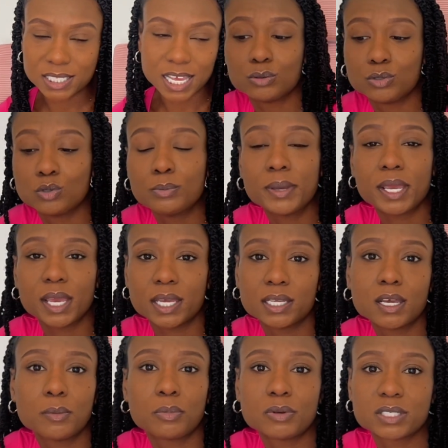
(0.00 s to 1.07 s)
You may end
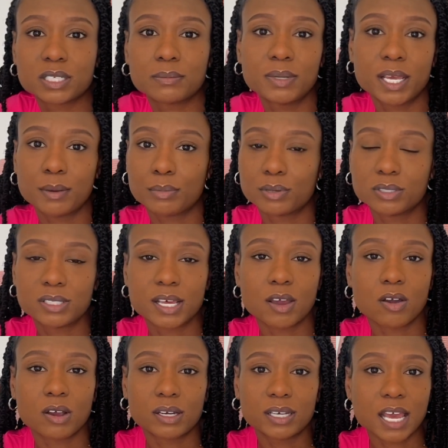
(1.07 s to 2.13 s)
up with some neighbors that
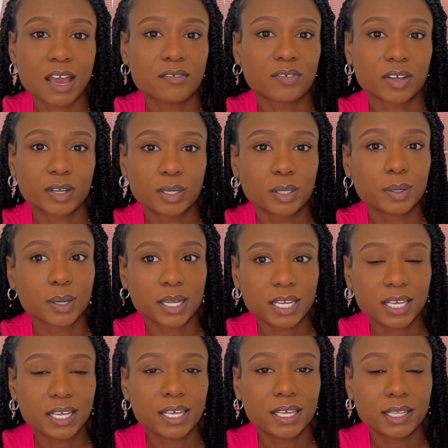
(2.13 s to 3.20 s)
are not very great,
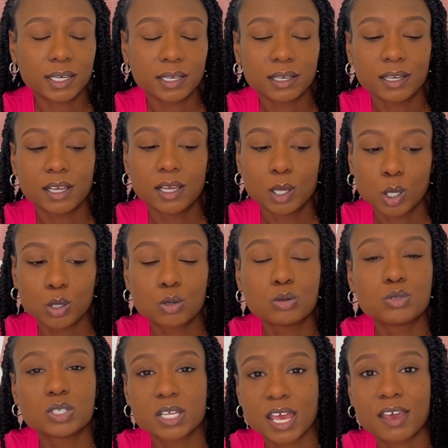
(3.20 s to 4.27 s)
and you
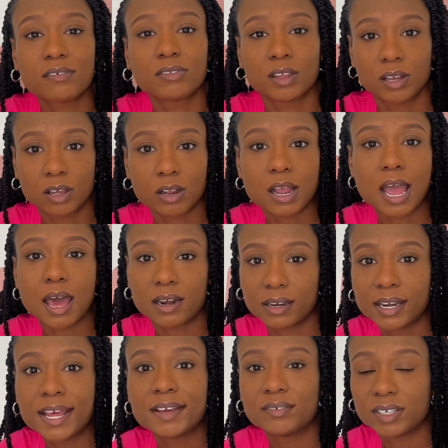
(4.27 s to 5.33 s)
just have to learn how to
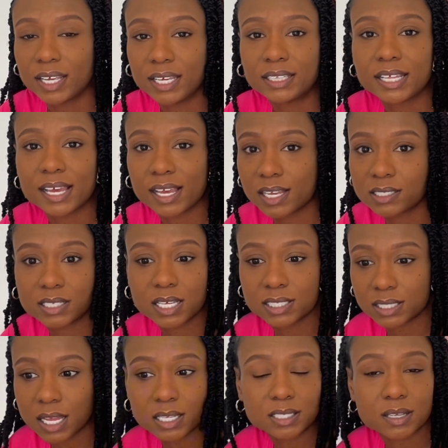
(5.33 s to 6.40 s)
navigate that because that's
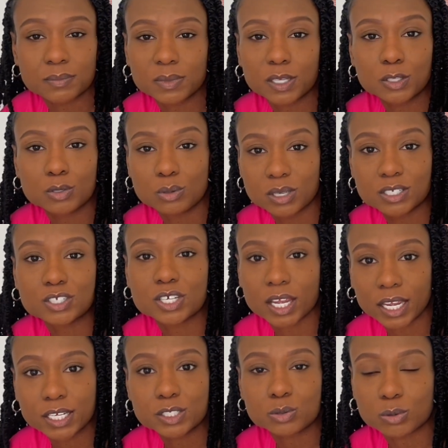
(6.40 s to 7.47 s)
not something you can
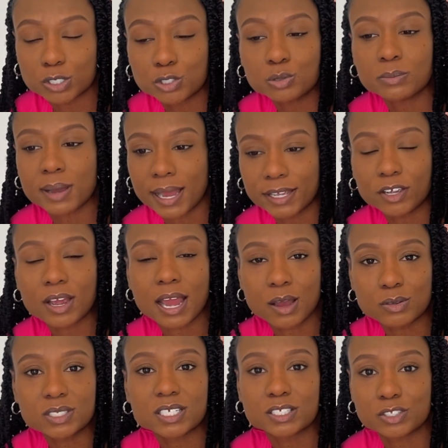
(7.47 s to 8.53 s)
change. Once you buy your
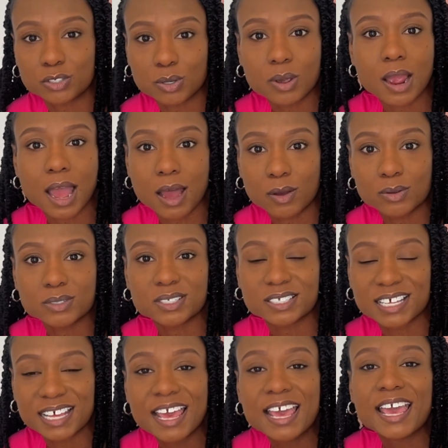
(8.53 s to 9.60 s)
house, it's your house.
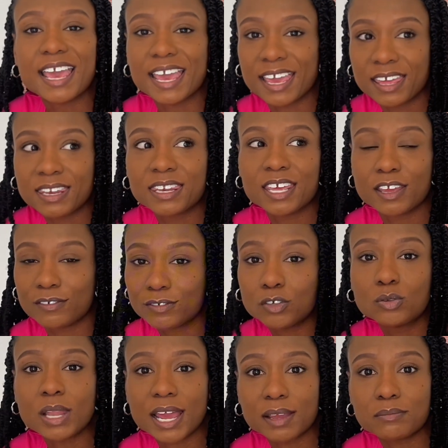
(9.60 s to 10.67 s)
And if you
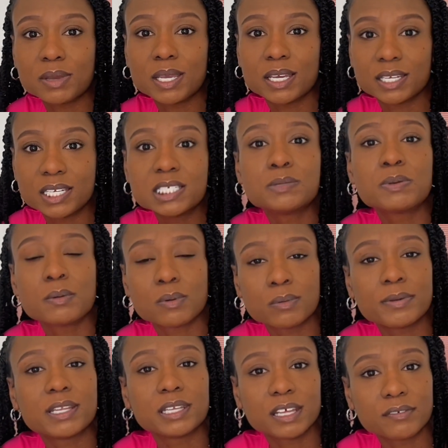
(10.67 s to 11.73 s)
like me and these people have
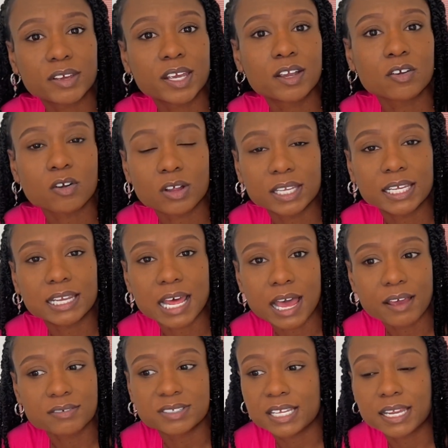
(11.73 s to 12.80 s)
been living here all their
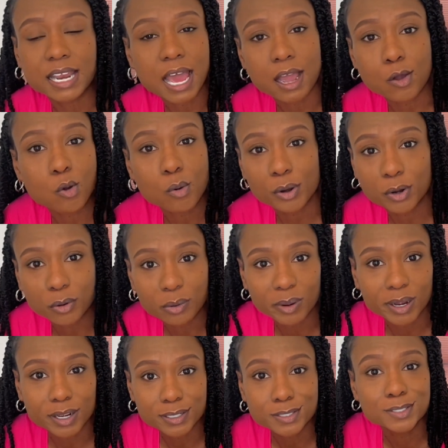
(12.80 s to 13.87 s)
lives, they're not going
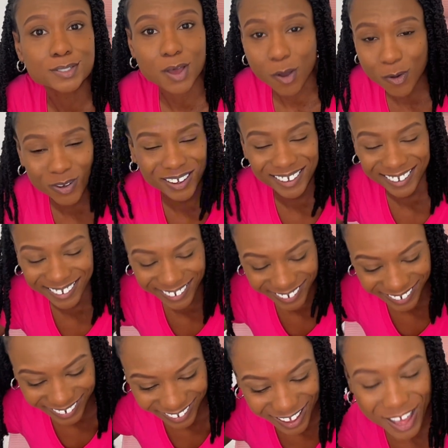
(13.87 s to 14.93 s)
nowhere. So
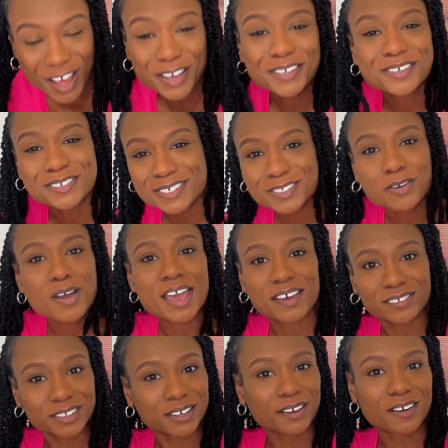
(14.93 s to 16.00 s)
you're just gonna have
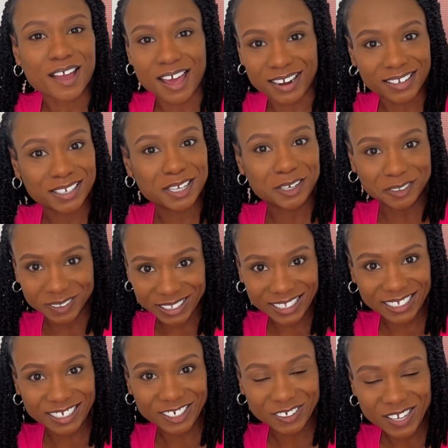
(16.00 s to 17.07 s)
to learn how to deal with
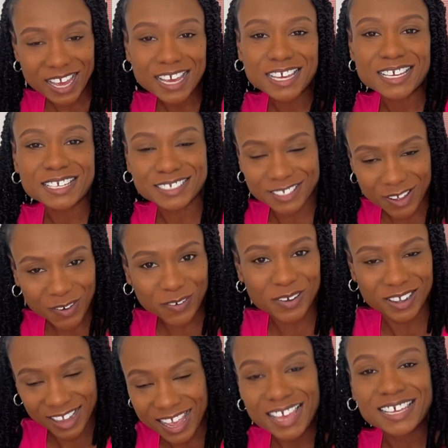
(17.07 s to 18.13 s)
it, okay? So
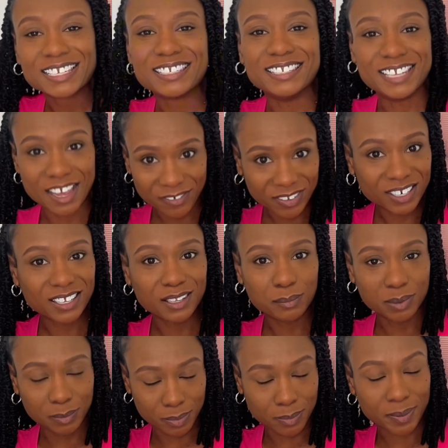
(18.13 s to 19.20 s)
definitely be
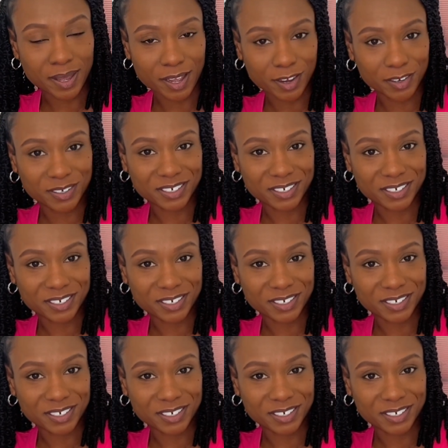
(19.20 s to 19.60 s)
prepared.